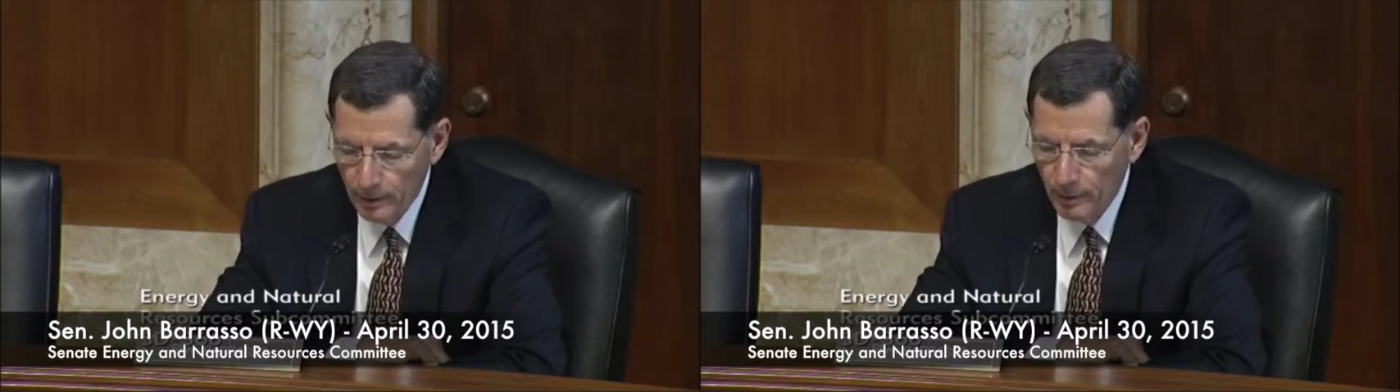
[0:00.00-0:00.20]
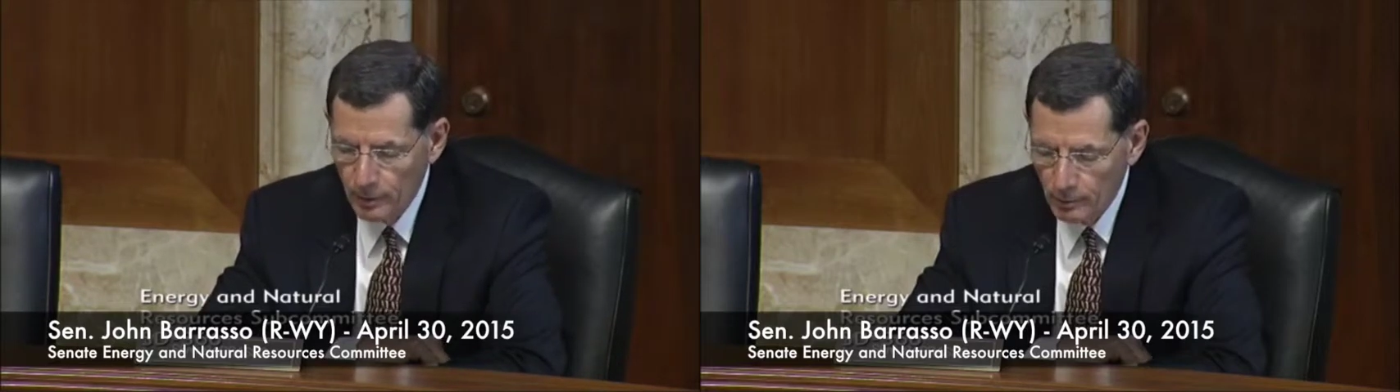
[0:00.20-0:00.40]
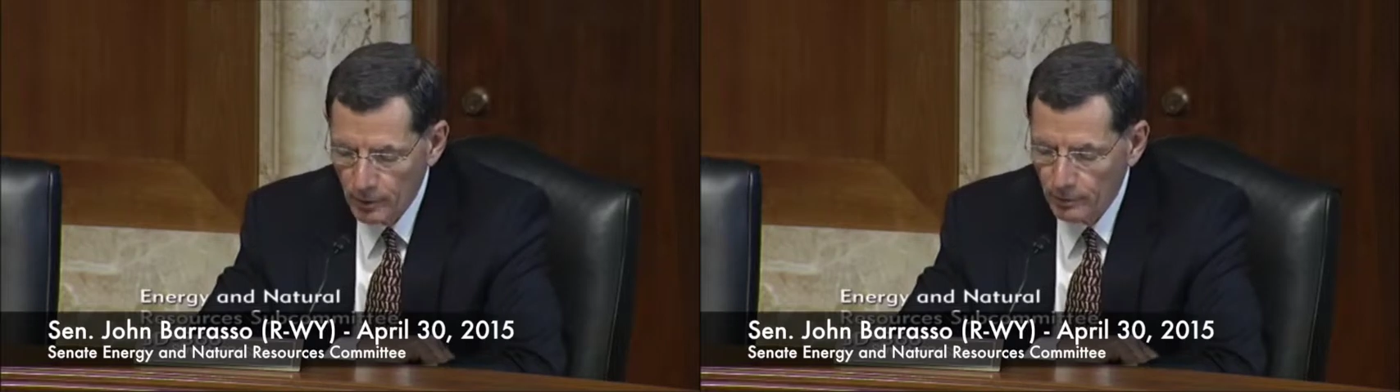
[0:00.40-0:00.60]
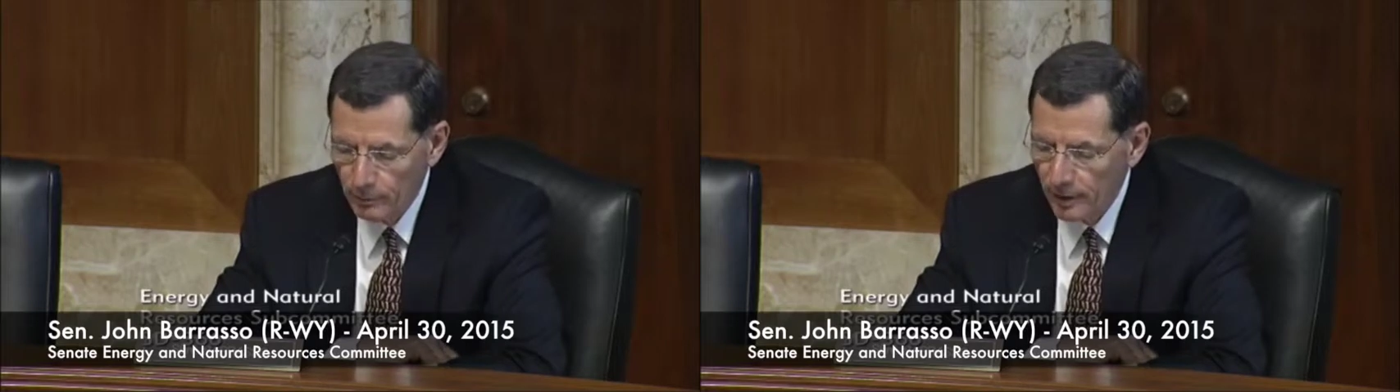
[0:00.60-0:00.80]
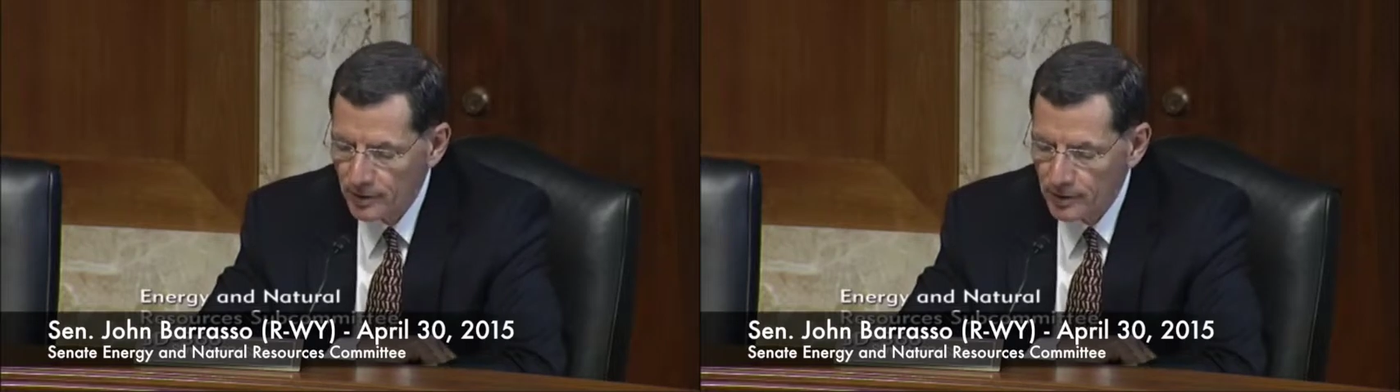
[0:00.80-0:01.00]
The
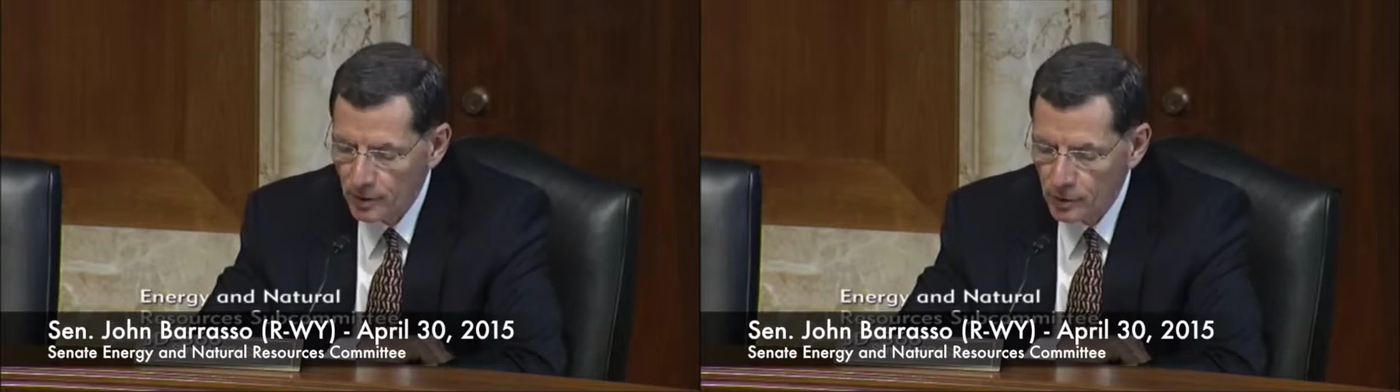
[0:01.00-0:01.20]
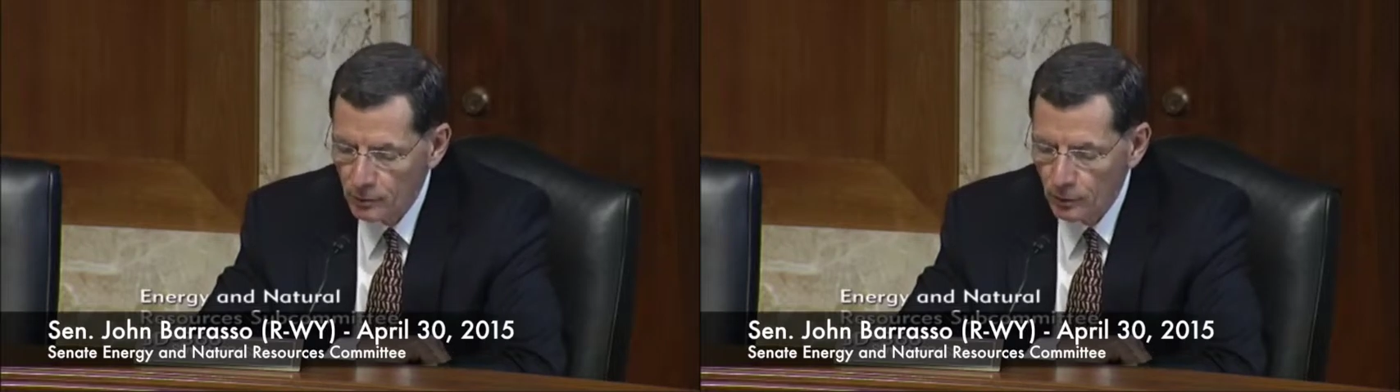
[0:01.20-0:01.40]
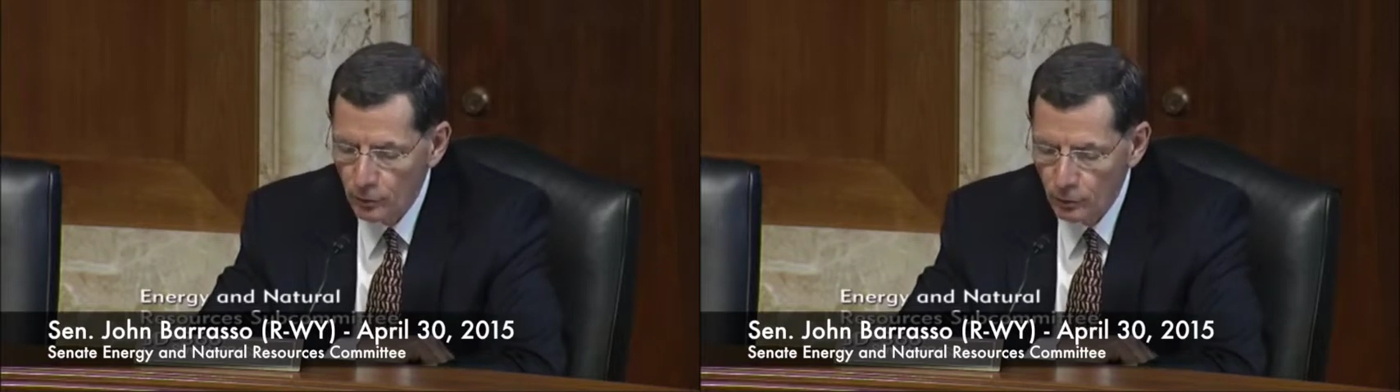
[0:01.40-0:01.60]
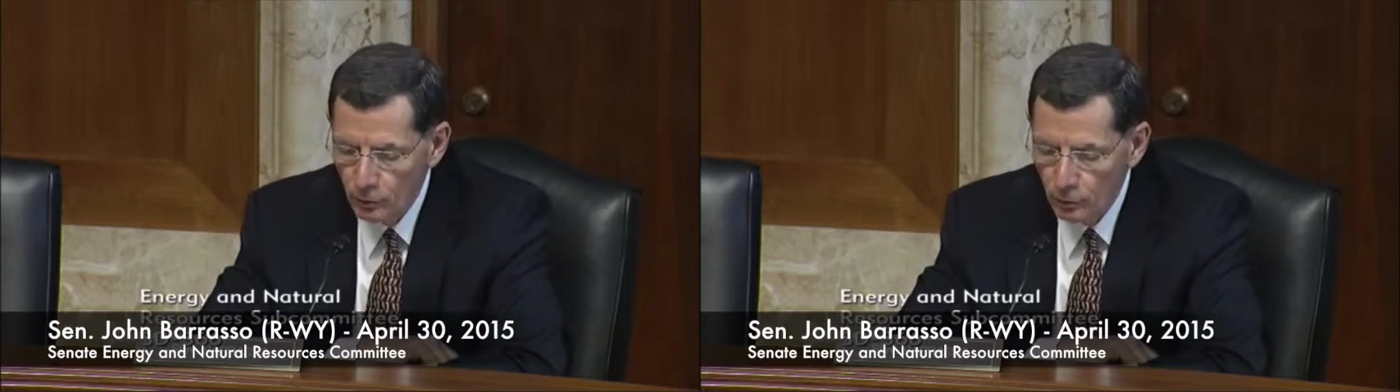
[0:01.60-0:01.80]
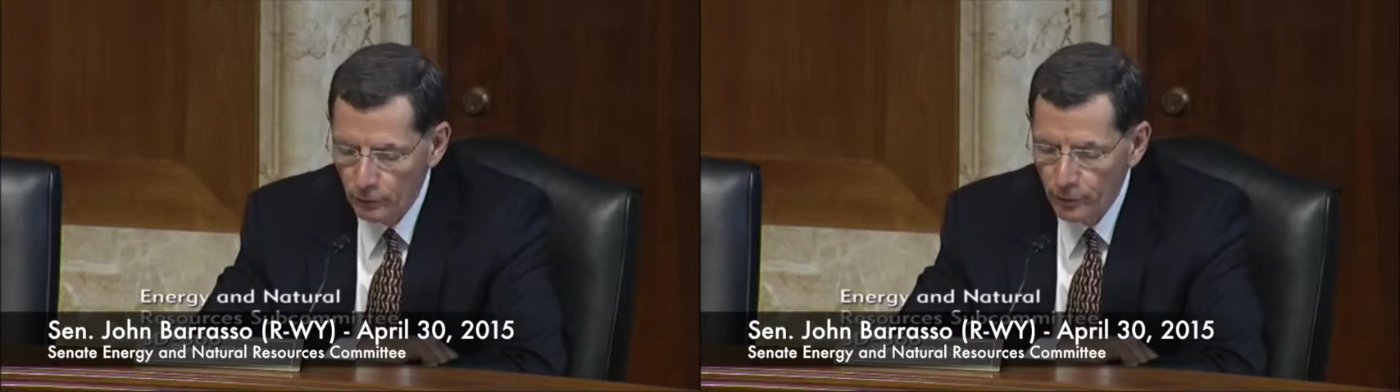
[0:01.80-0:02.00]
administration plans to issue a
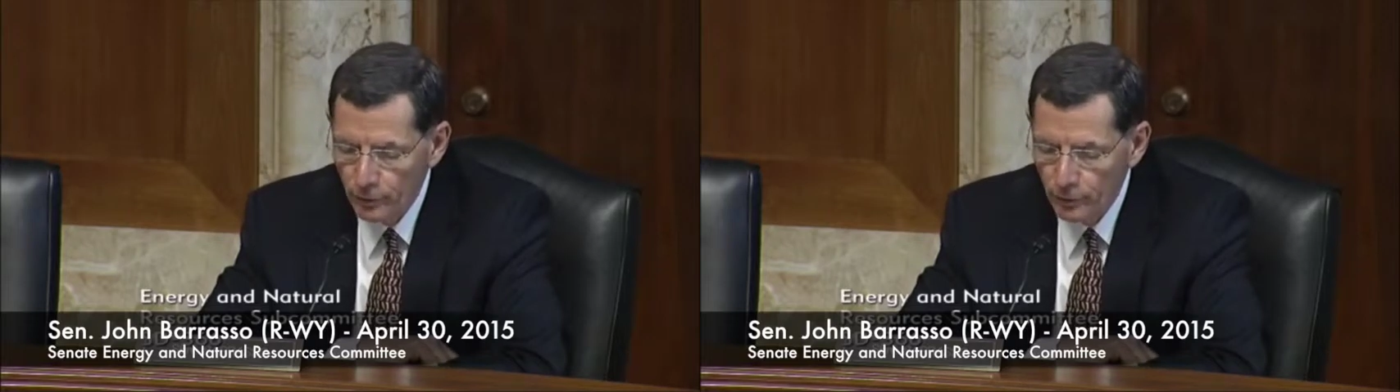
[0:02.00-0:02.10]
new rule